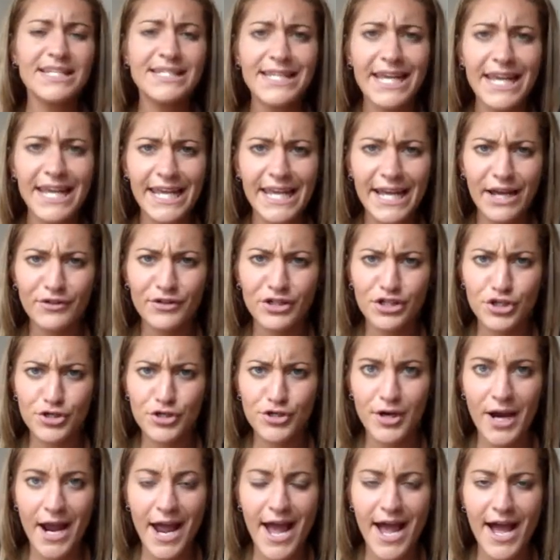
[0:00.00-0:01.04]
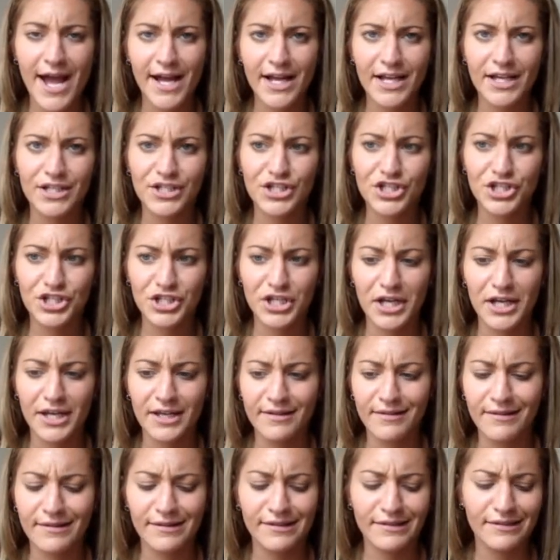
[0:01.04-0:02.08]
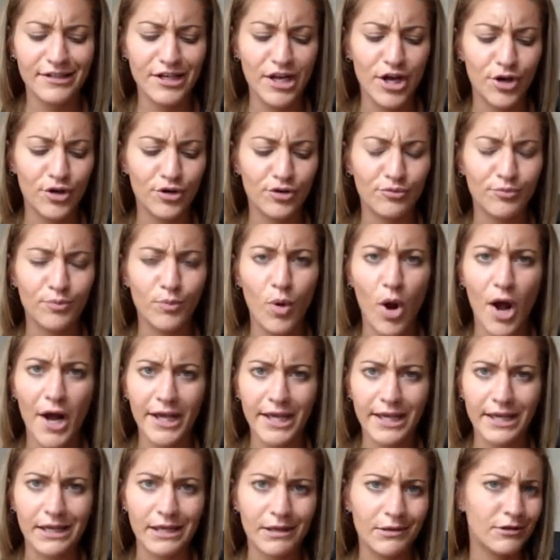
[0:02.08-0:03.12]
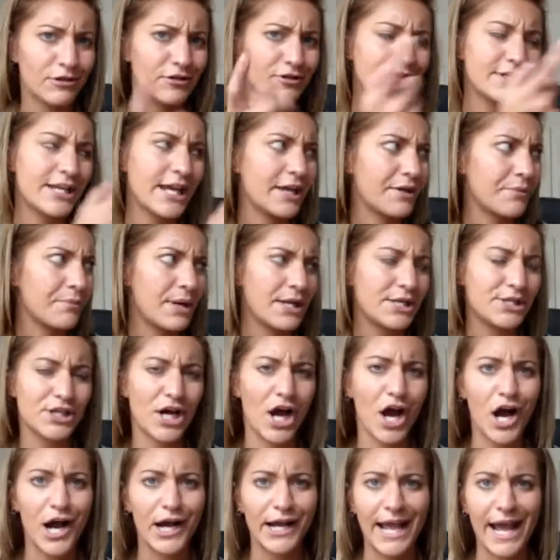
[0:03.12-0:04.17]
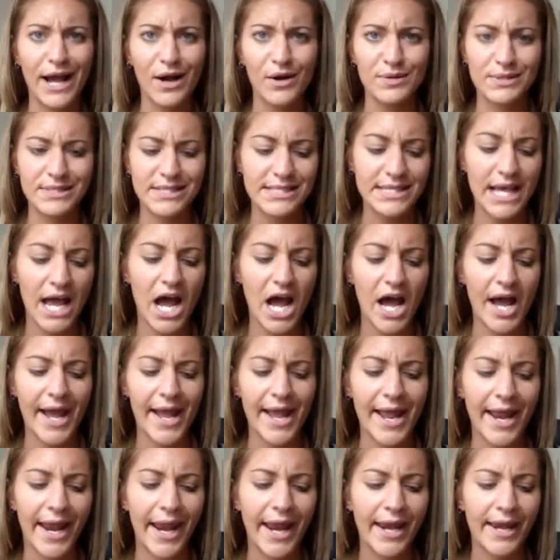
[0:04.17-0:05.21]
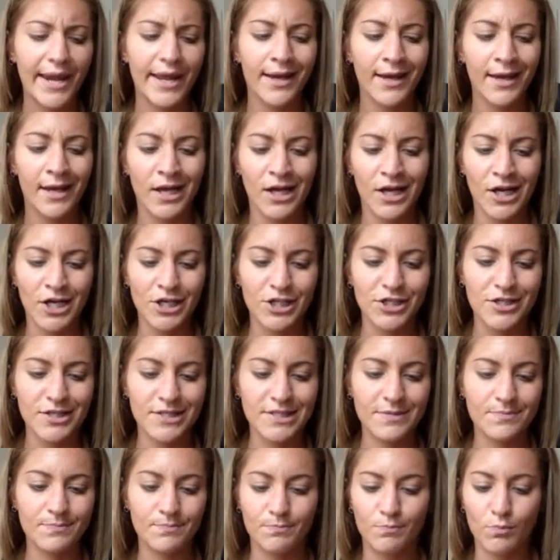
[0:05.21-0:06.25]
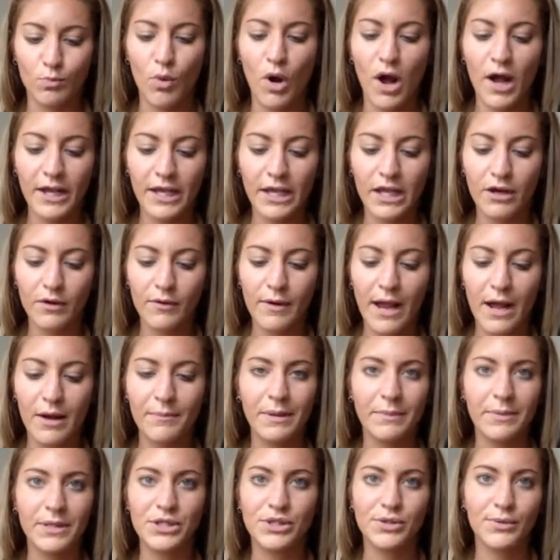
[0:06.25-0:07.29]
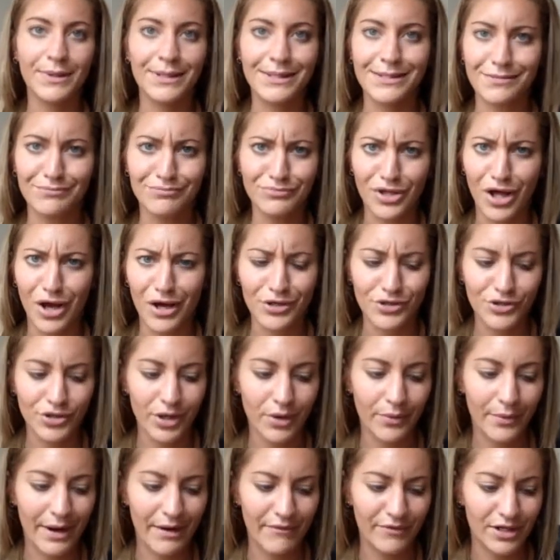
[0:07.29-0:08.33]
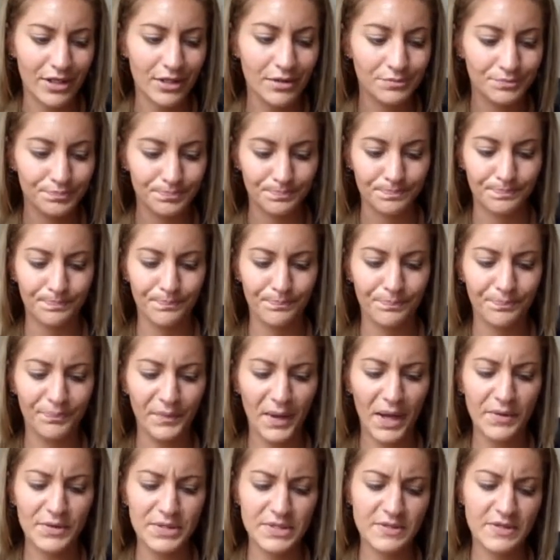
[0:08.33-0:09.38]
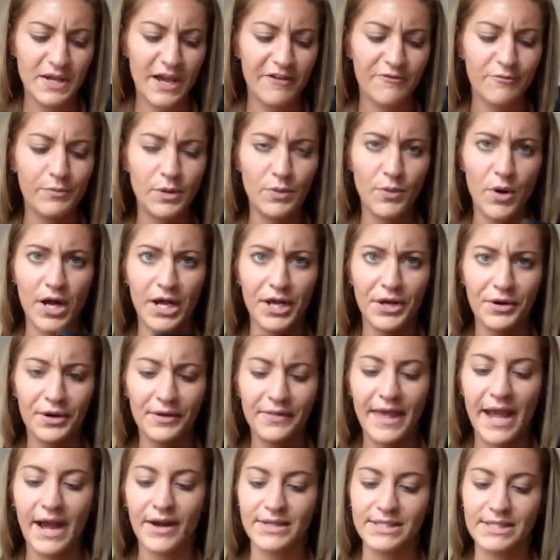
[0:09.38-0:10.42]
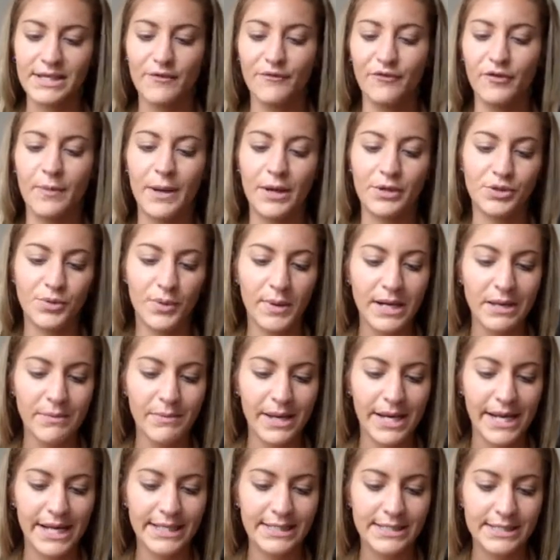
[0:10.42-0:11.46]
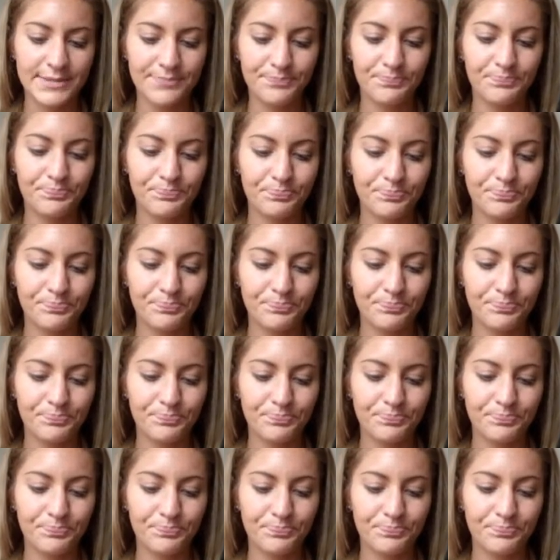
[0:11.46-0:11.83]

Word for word: taking out the trash, you know, walking or taking my dog outside, just walking around, maybe doing some laundry or whatever. I was, I've been walking around the house now for about 20 minutes